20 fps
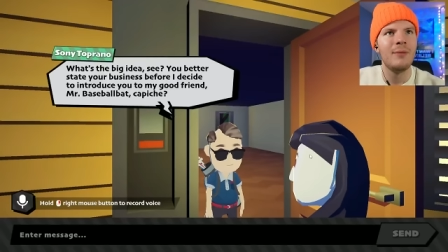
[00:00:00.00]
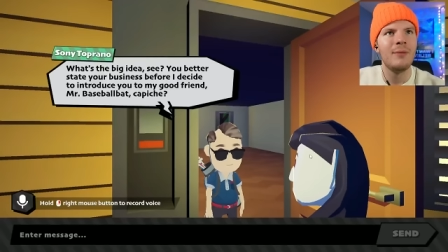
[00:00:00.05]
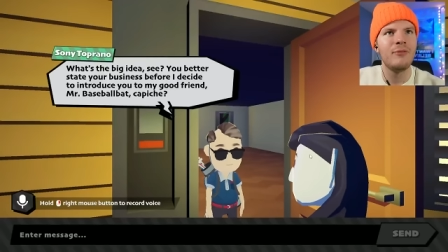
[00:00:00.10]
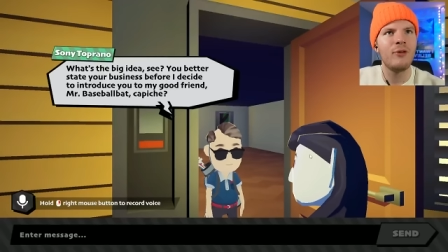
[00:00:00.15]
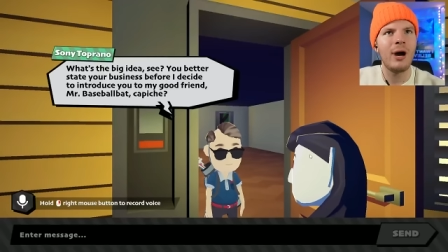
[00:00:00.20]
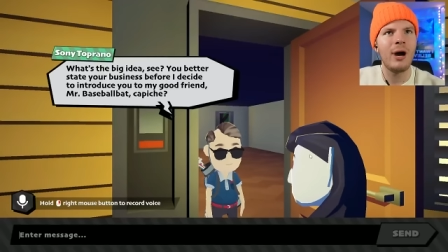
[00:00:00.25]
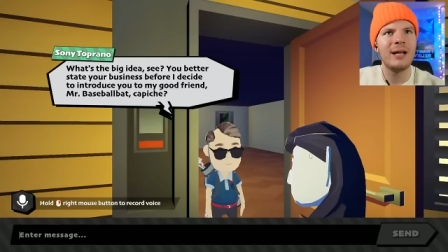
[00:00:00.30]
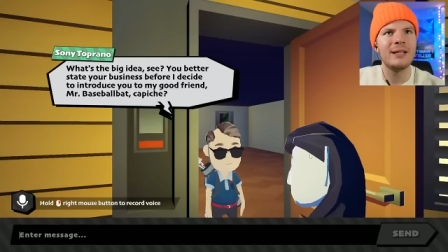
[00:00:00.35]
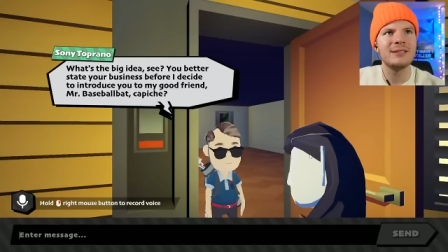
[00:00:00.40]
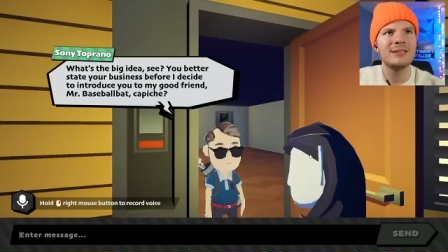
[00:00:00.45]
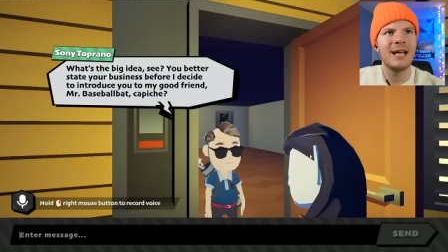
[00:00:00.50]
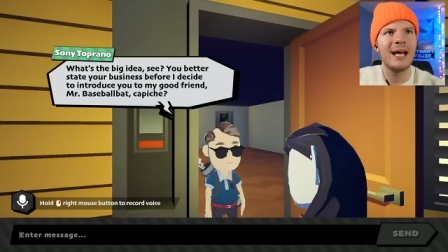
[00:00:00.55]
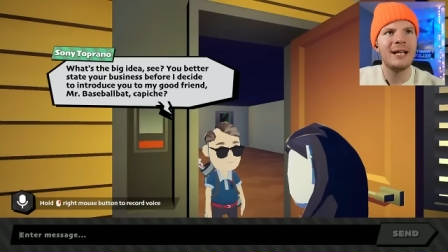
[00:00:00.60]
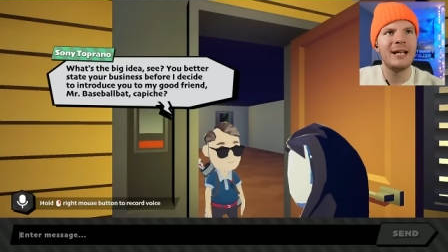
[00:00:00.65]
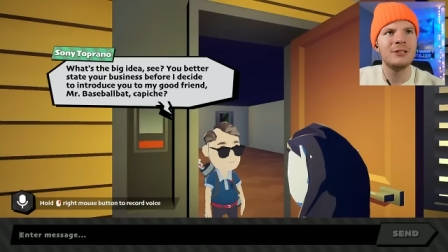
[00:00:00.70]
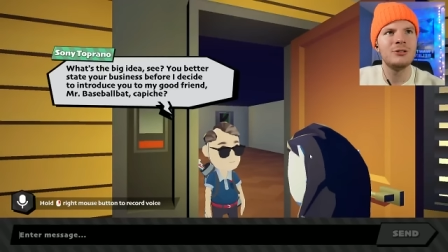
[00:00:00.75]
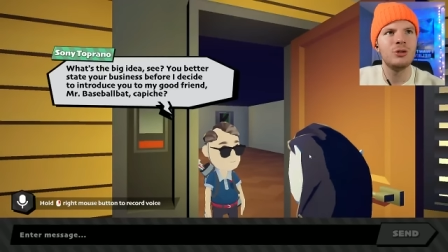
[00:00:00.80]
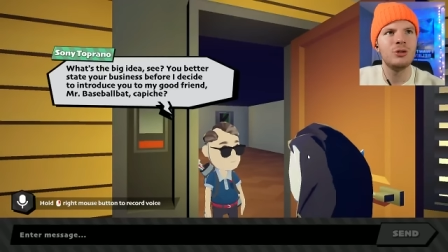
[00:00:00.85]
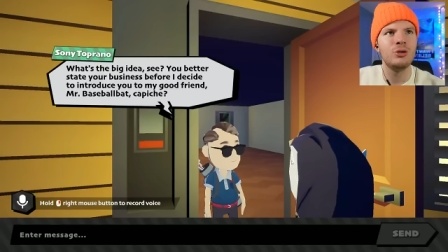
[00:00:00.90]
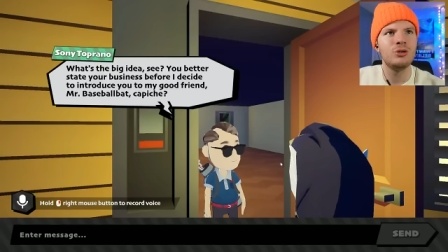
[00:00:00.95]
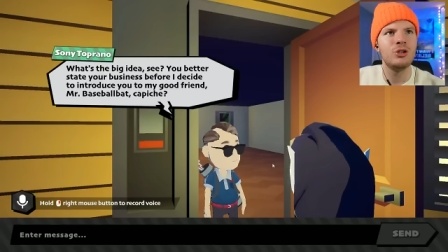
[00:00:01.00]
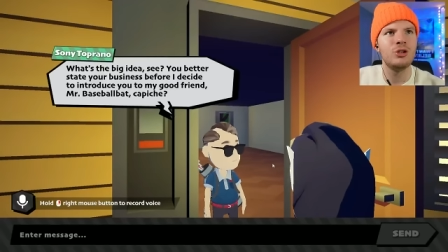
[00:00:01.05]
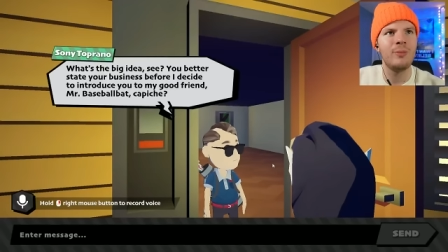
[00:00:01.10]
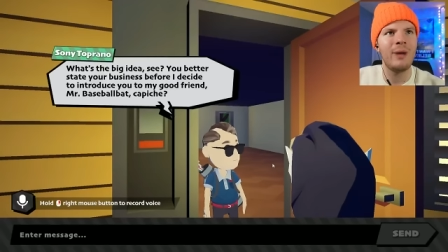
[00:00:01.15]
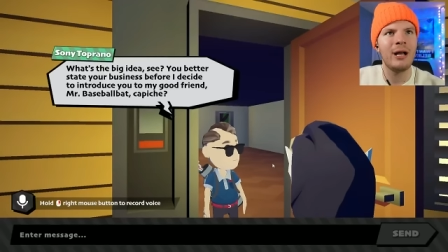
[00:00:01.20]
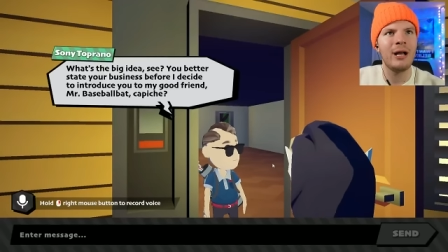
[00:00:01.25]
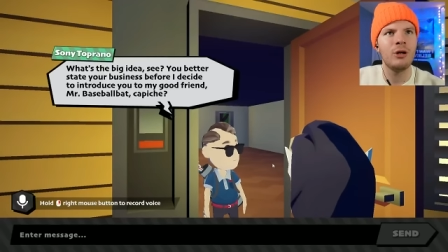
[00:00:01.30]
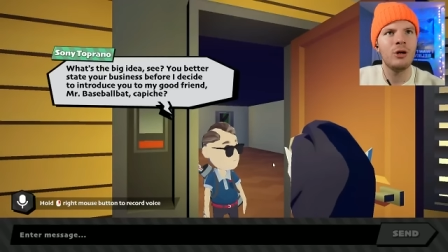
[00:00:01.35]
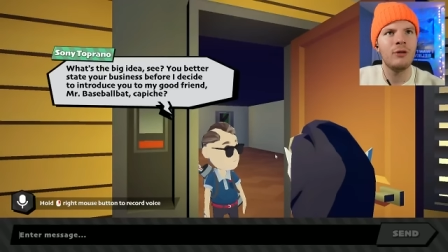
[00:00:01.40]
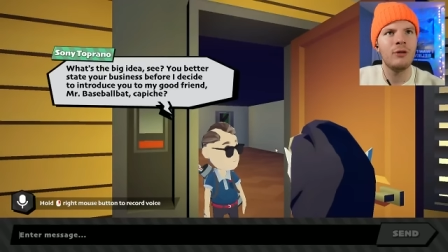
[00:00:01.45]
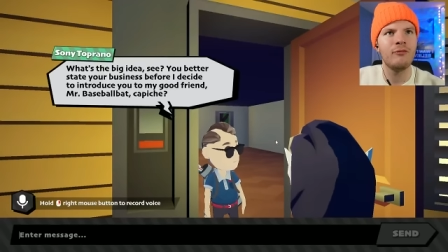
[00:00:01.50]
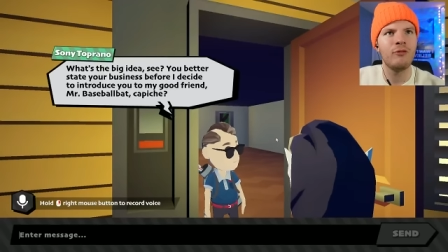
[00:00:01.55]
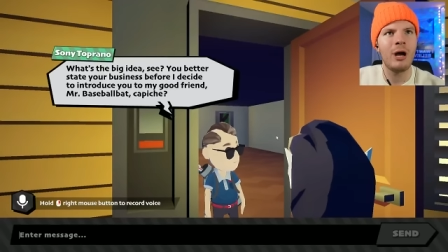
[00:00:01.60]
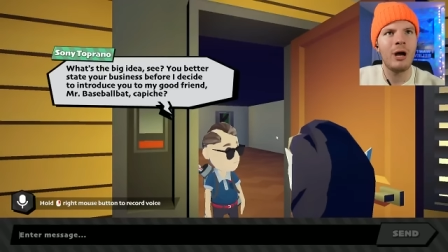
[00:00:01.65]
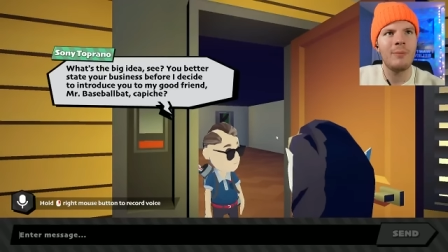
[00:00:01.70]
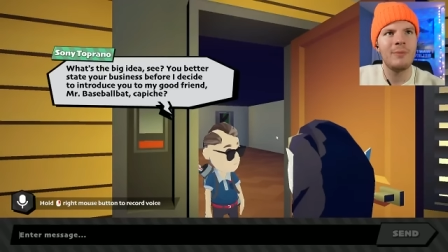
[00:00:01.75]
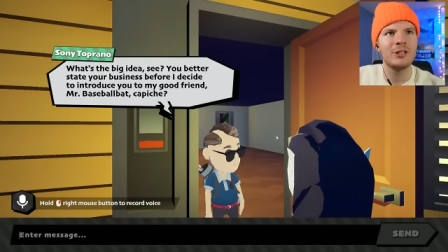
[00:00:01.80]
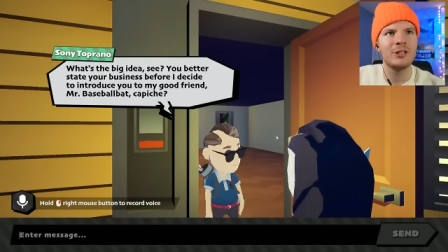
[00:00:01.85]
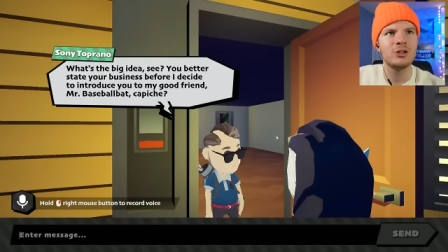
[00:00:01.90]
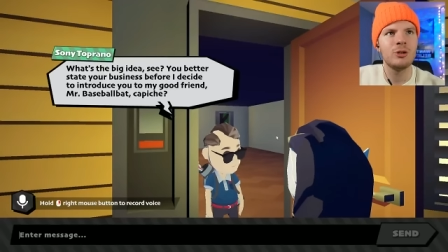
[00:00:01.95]
before I decide to introduce you to my good
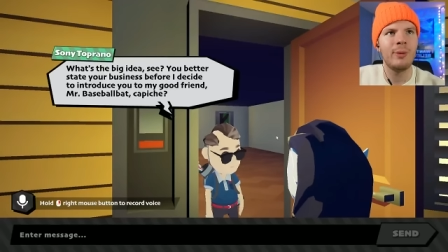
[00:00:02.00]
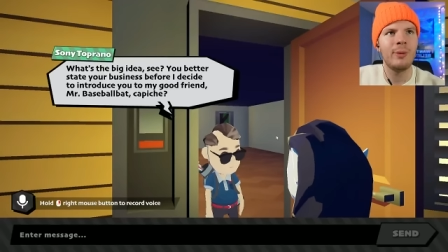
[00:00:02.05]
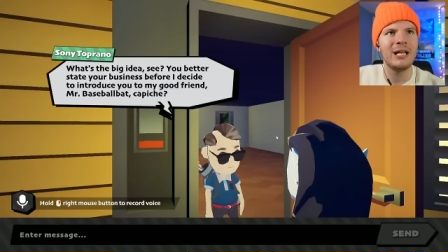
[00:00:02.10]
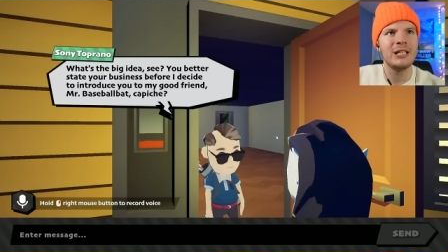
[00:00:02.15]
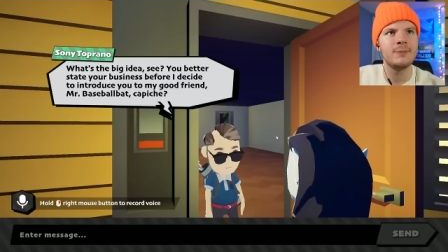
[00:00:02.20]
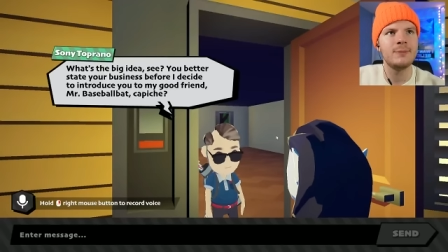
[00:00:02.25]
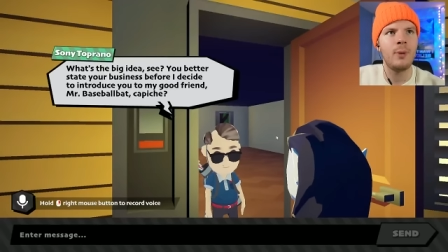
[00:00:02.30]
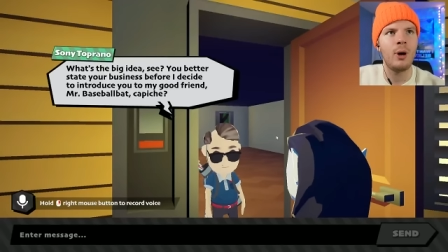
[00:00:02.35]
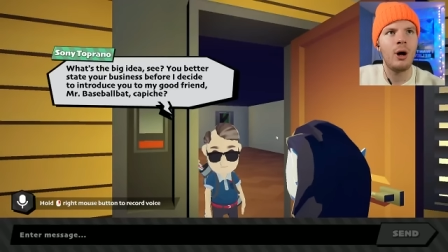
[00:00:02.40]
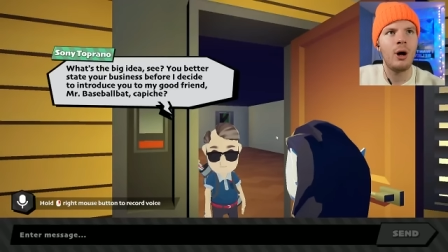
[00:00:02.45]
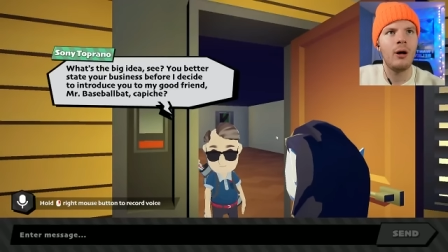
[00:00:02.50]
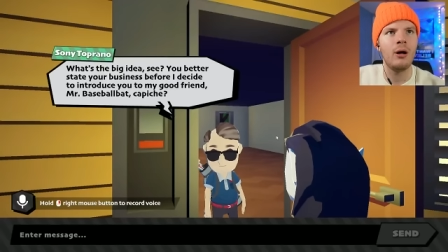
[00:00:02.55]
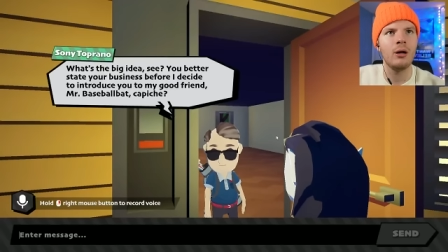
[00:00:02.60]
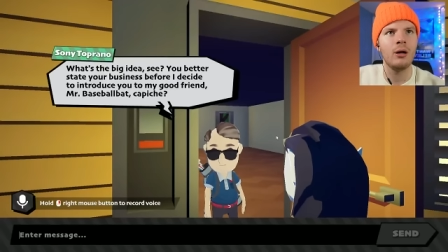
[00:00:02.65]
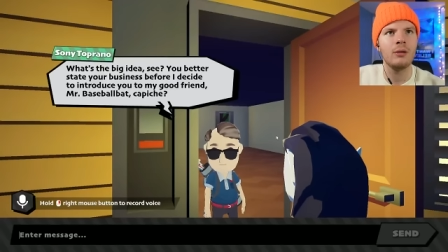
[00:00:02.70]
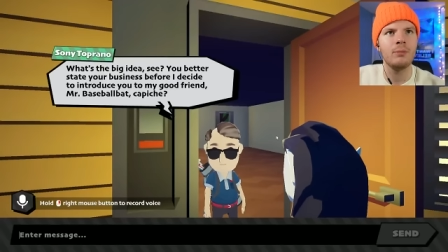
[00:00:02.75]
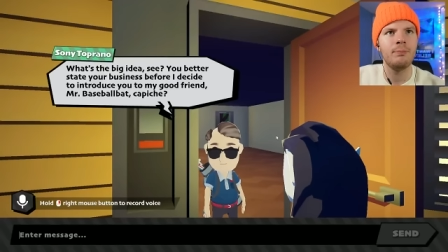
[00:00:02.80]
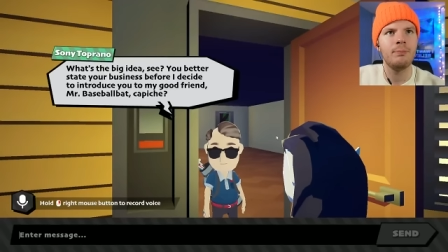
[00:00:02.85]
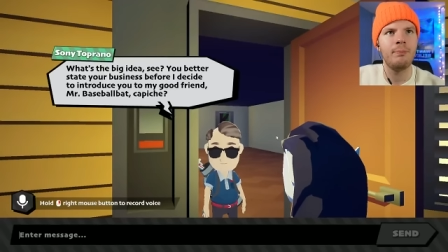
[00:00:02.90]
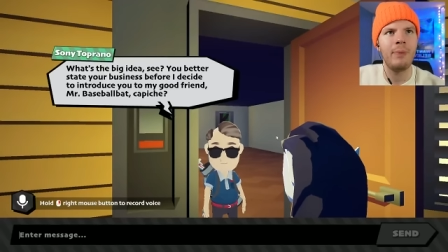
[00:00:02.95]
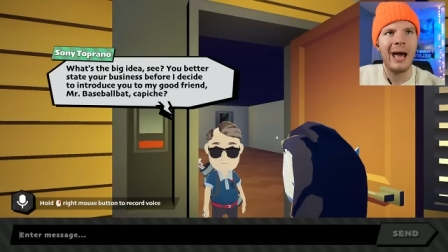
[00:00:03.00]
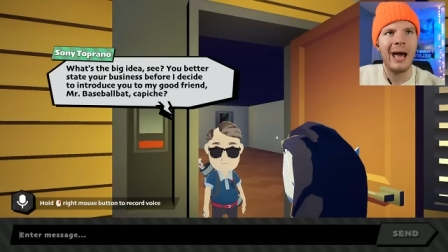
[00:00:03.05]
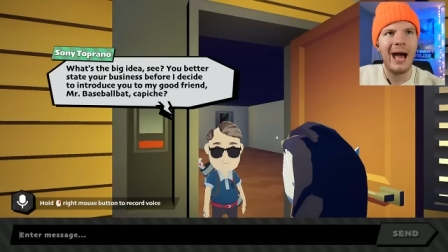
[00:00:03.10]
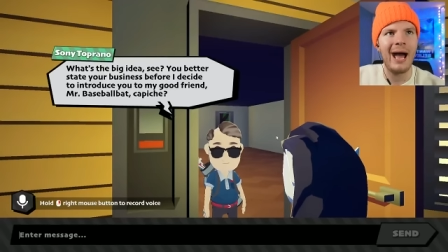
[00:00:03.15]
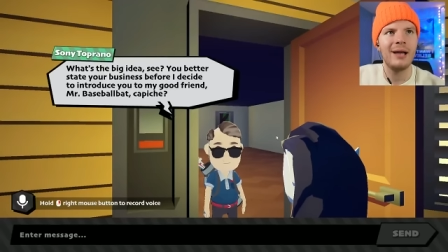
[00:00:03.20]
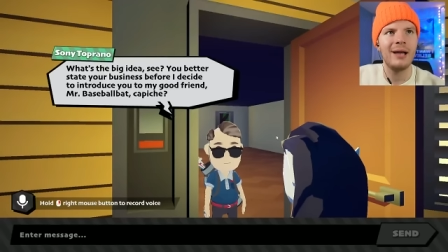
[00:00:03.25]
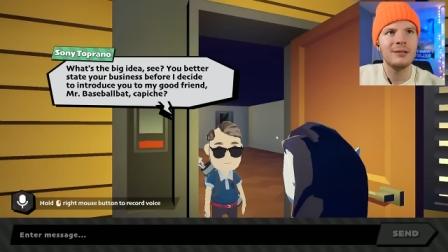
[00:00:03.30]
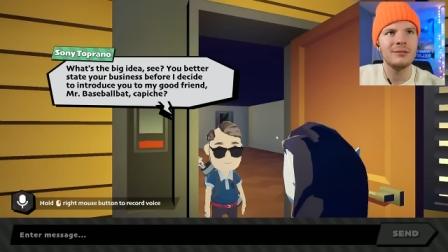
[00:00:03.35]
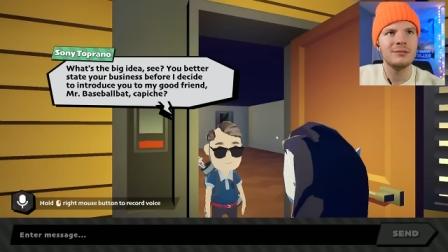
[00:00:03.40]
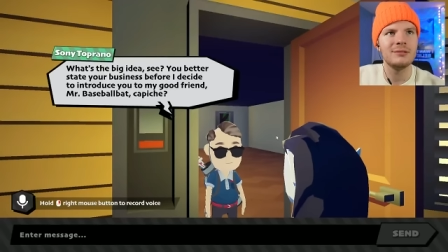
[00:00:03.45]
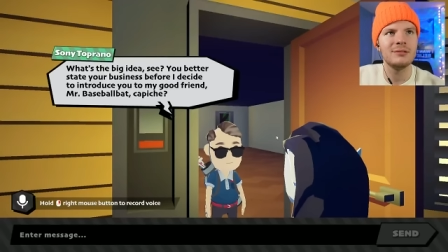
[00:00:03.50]
friend, Mister Baseball Bat.